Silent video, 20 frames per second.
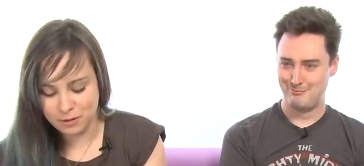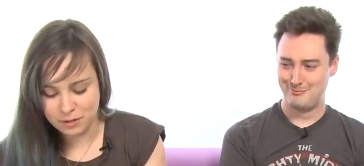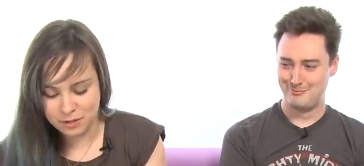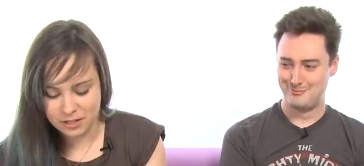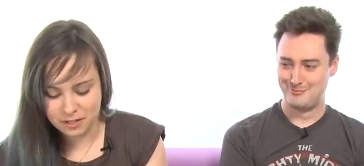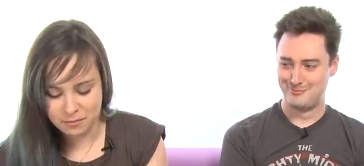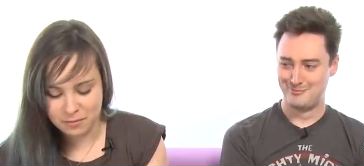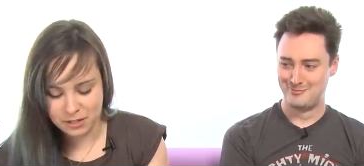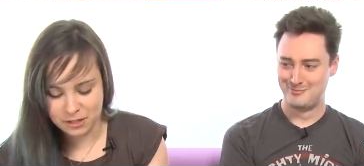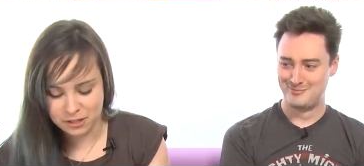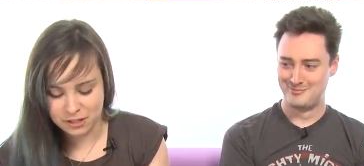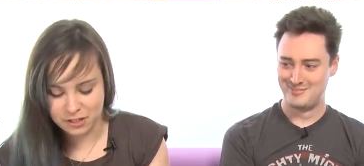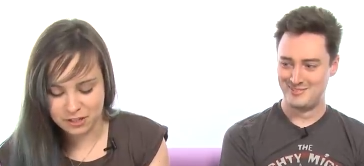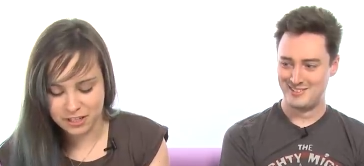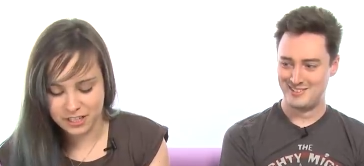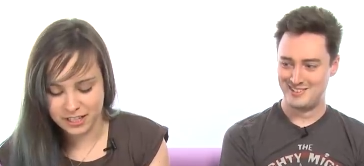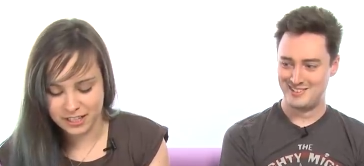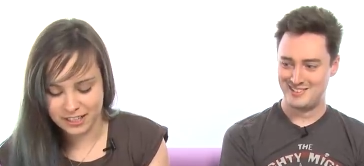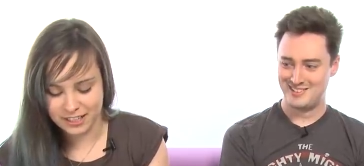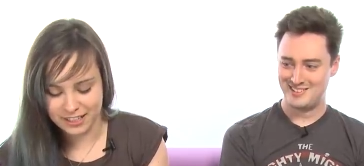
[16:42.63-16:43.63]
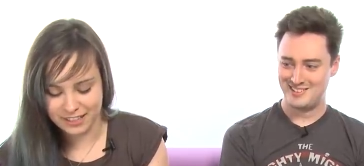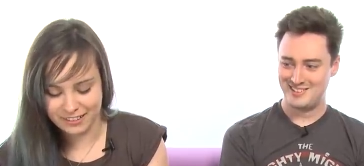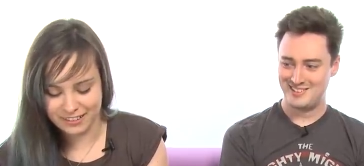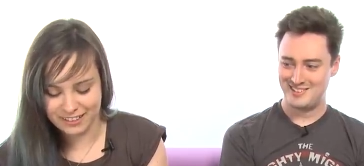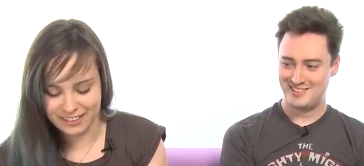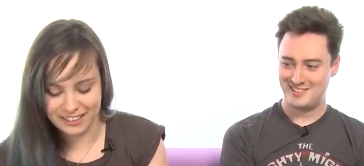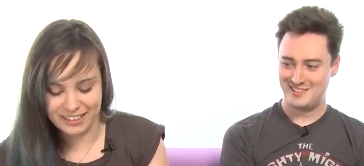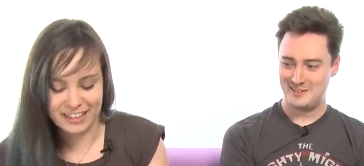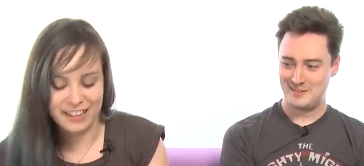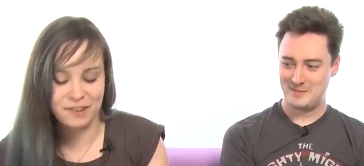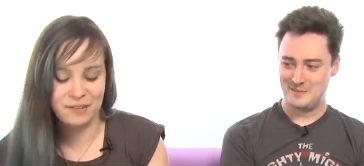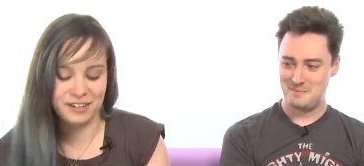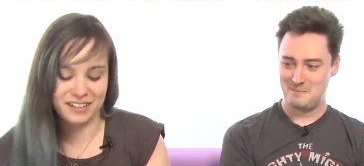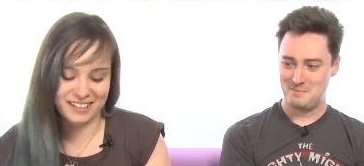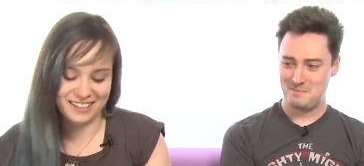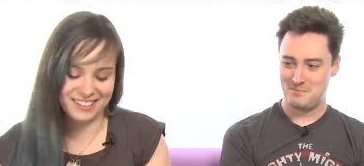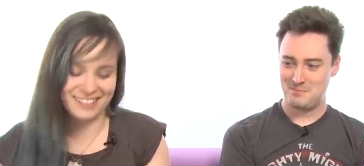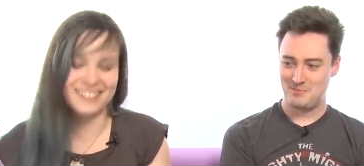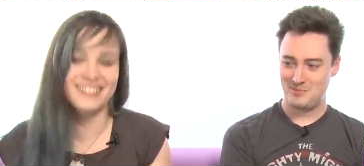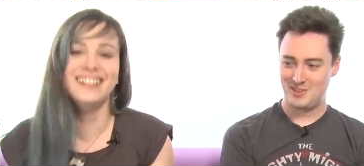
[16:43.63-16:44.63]
Speaker 1: I, was doing my joke earlier and then there
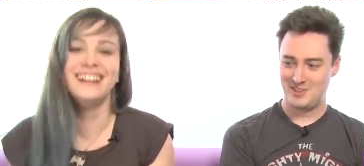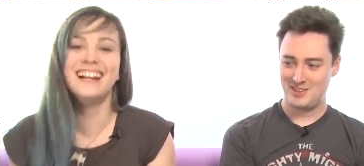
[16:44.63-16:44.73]
we go.